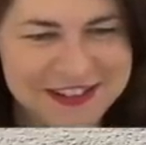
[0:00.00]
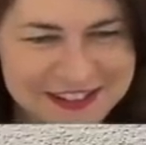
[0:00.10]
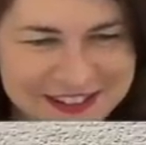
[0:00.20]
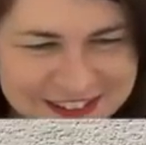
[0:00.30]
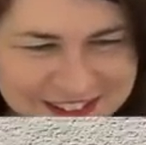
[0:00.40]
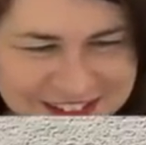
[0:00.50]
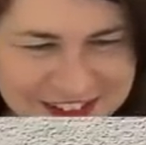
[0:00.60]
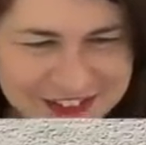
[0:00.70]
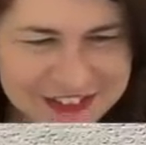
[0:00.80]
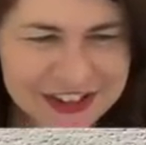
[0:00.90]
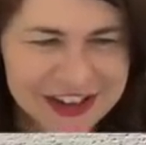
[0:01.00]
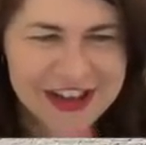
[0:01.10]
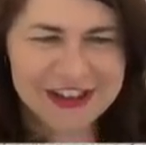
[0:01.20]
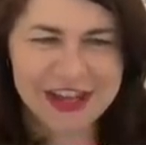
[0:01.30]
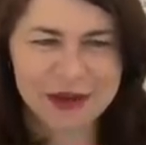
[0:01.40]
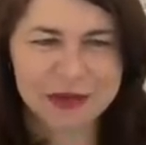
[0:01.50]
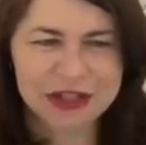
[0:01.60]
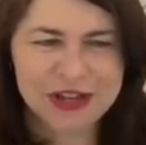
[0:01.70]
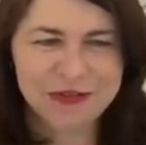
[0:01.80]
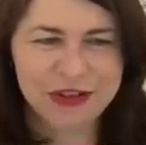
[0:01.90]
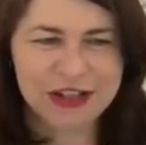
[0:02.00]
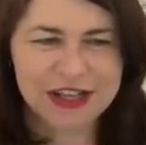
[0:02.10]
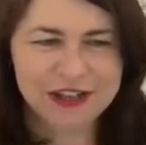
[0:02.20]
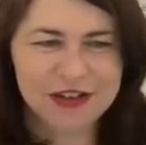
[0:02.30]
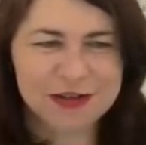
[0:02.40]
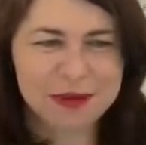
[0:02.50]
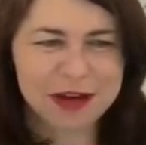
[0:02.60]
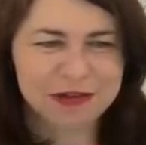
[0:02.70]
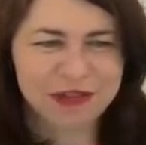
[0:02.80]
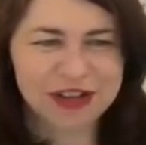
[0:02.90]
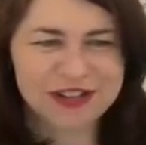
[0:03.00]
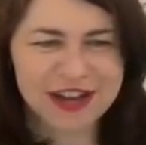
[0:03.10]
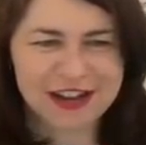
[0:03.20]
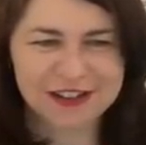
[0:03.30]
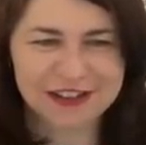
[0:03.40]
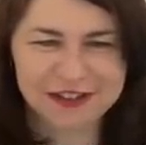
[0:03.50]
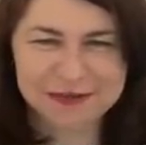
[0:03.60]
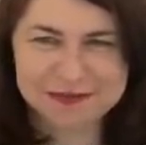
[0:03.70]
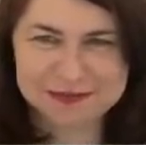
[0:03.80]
yeah, yeah, we're definitely getting those butterflies, Caitlin.